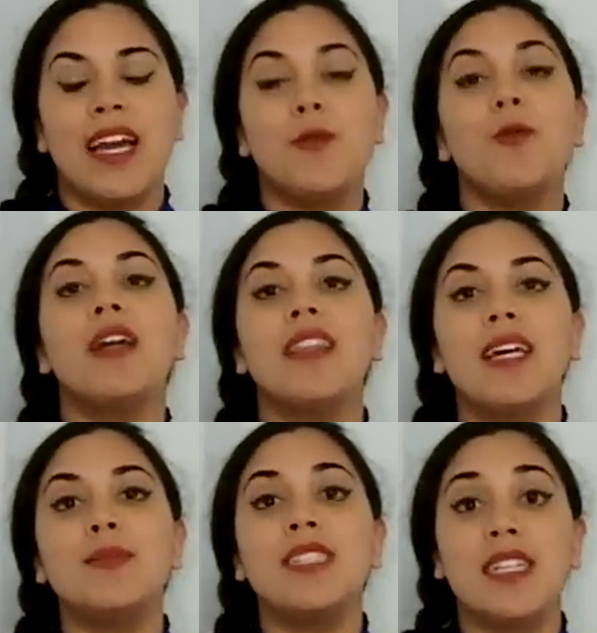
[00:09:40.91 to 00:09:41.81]
and one of
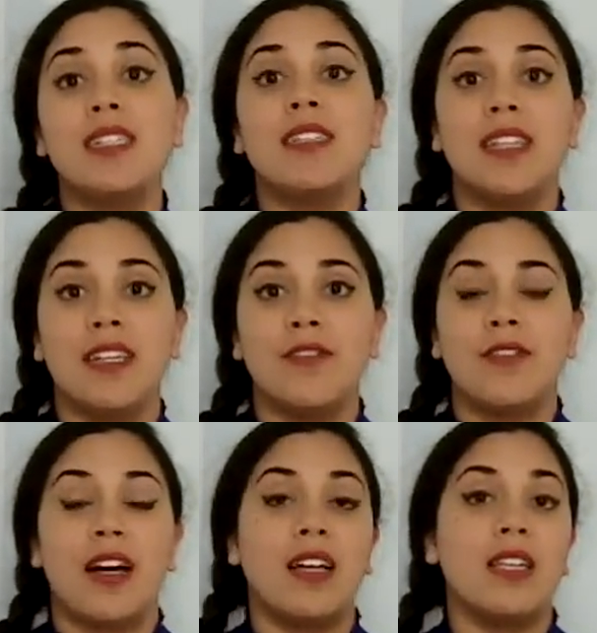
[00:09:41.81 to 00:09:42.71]
them did
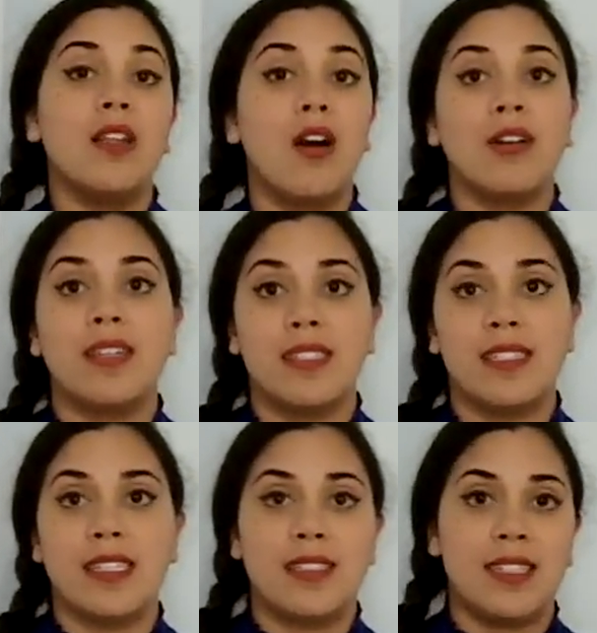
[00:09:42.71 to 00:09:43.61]
live longer than
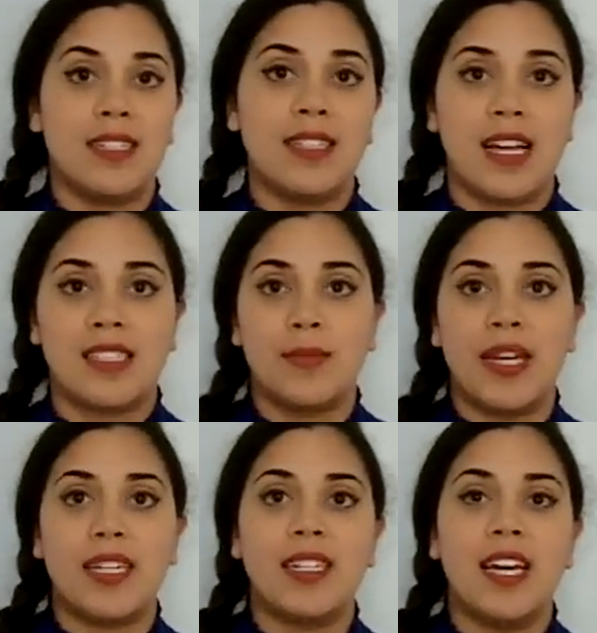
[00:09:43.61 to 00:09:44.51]
60, it's
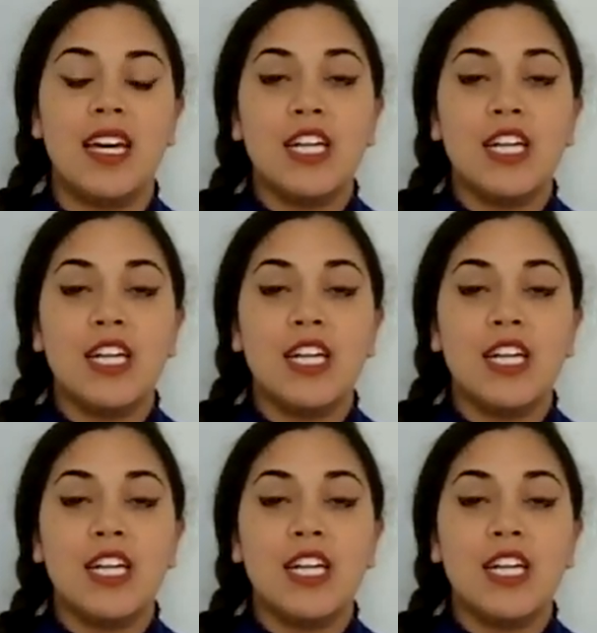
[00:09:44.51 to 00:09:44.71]
estimated.